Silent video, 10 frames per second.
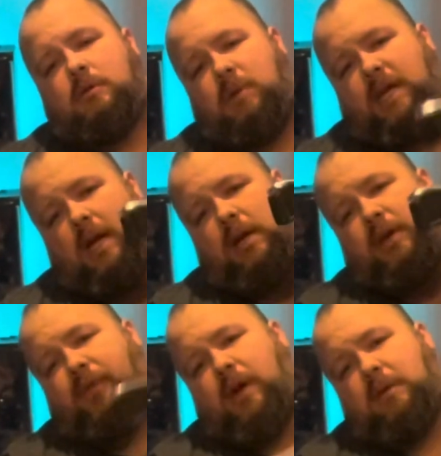But carry your
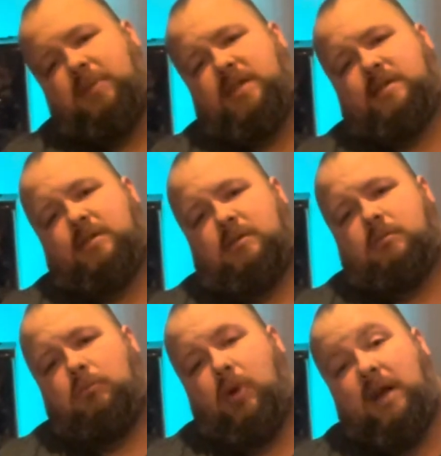fucking pistols.
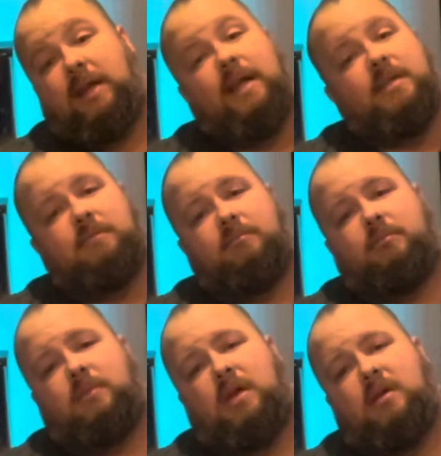Brandon hates them,
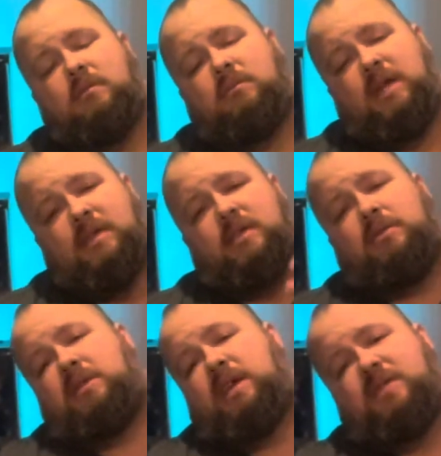and I'll see you
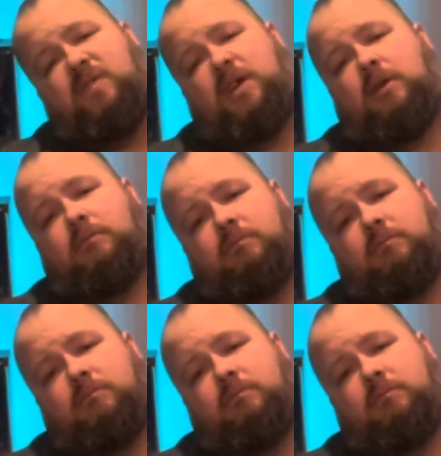in the next video.